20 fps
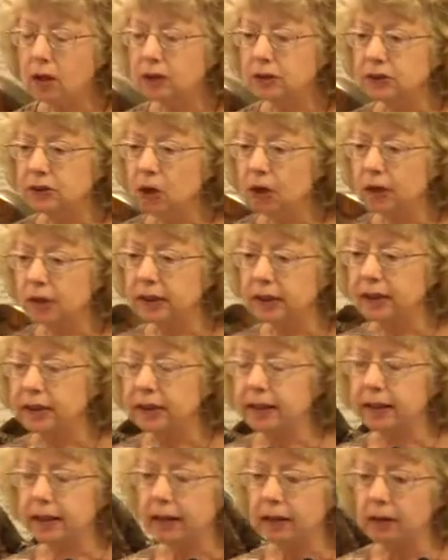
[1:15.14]
started
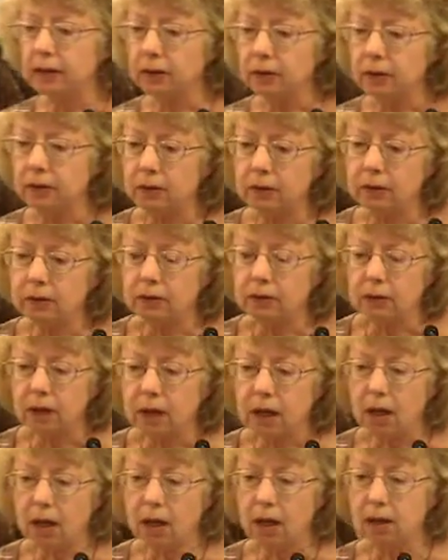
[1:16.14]
here
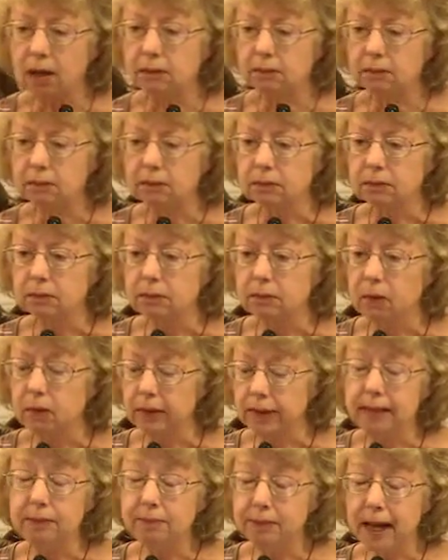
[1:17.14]

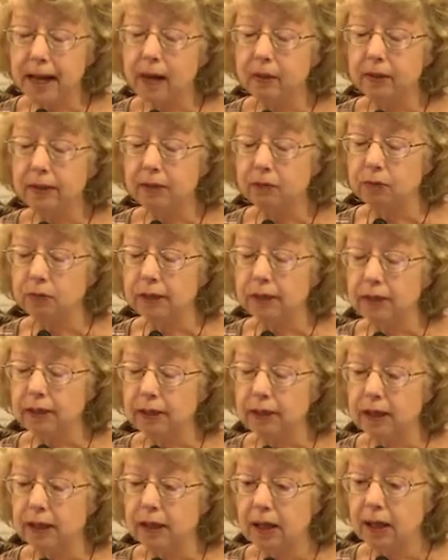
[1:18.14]
in Maui,
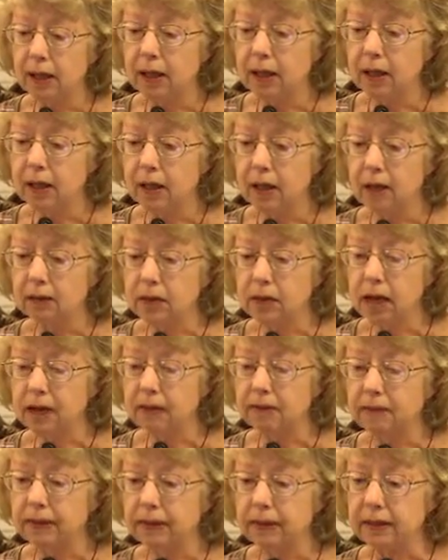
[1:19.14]
really, a
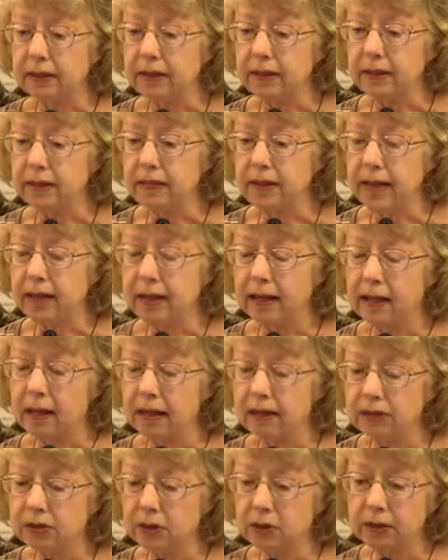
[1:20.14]
lot of it, in that
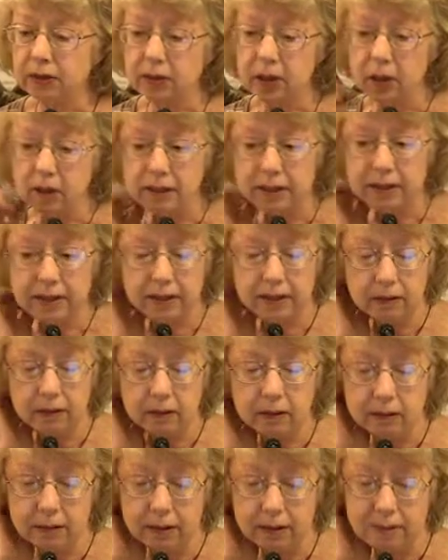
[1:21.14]
I started coming
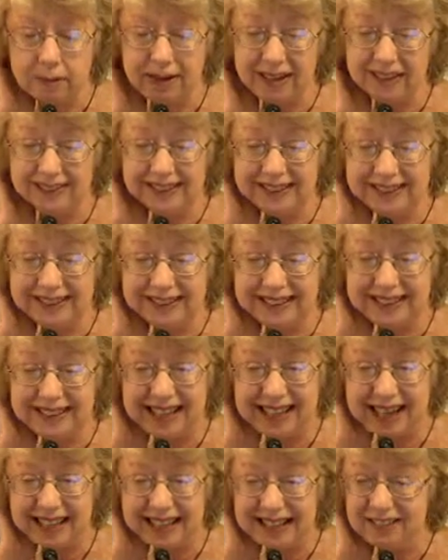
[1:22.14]
here in about
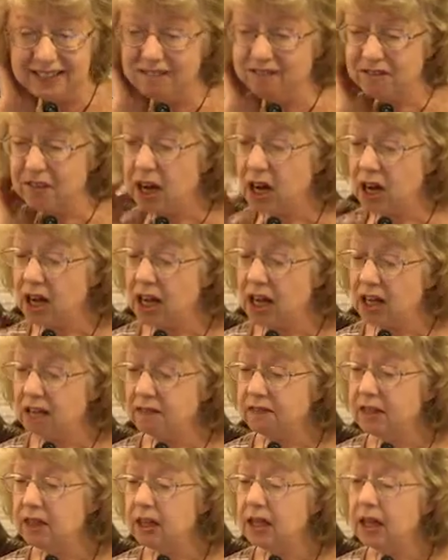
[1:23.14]

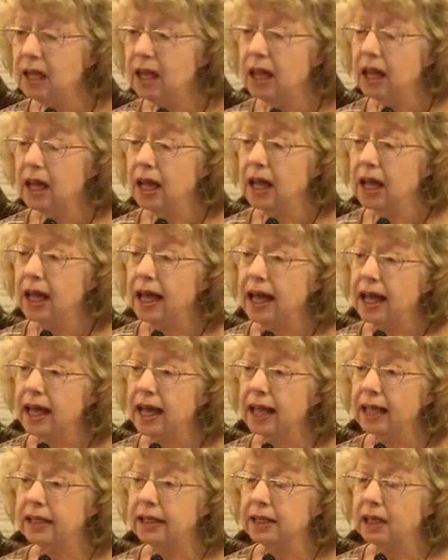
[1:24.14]
1985,
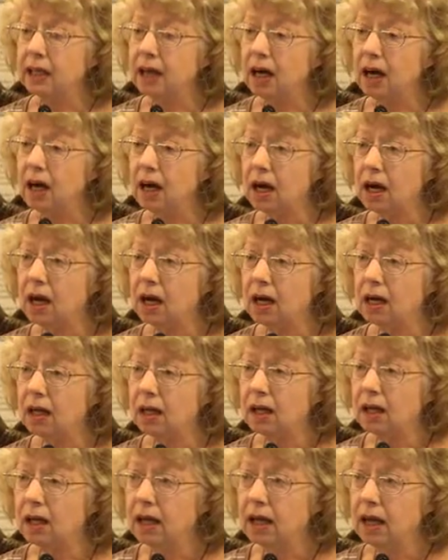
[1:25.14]
and
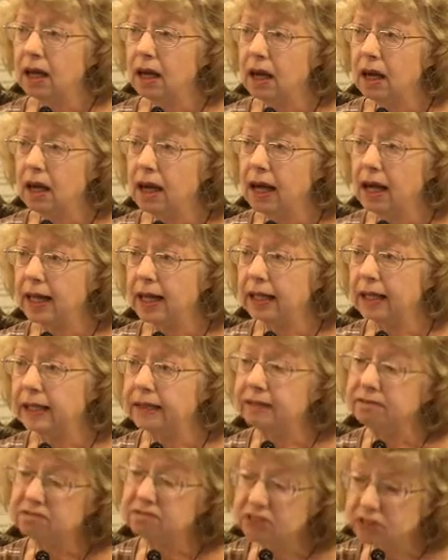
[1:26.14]

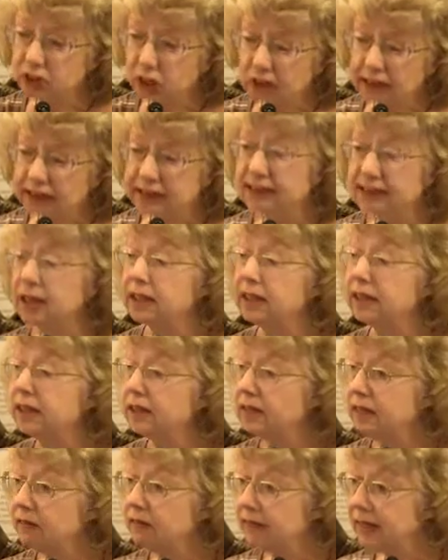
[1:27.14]
I started
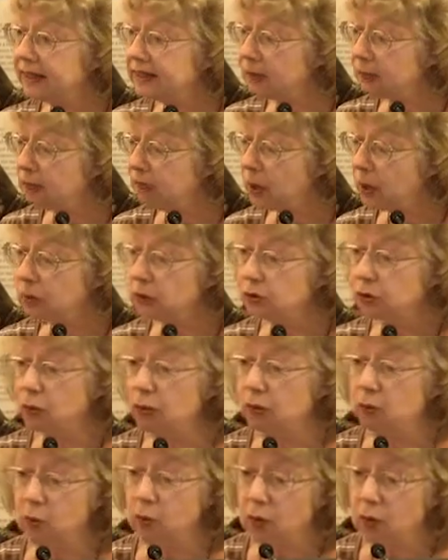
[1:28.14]
studying the effects of boats on